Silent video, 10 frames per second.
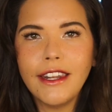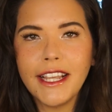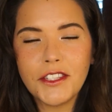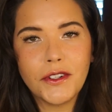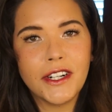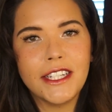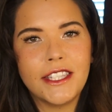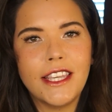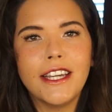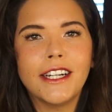Next, you're gonna
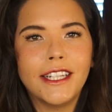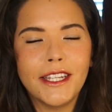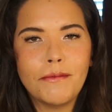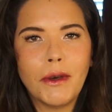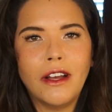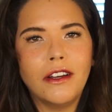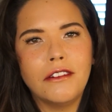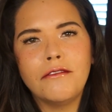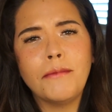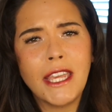see a clip
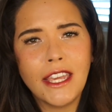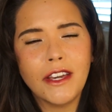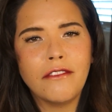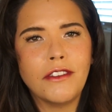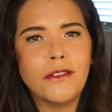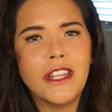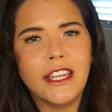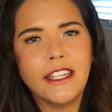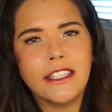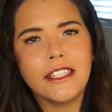of me a few
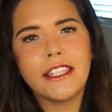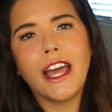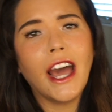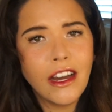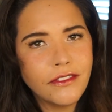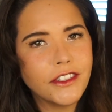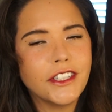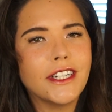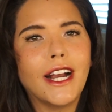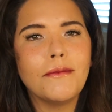days
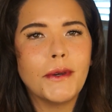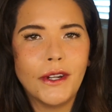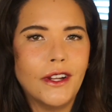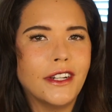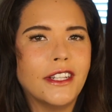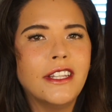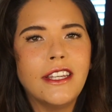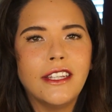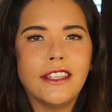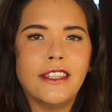after I put on
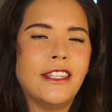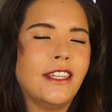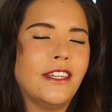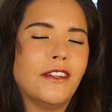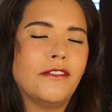the